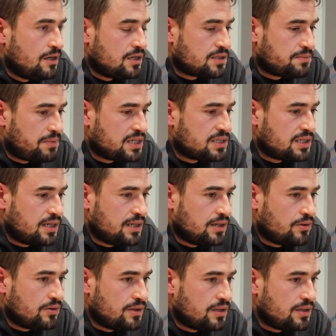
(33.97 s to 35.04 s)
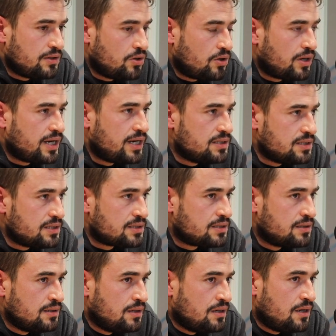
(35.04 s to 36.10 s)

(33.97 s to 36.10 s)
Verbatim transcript: especially on the young ages,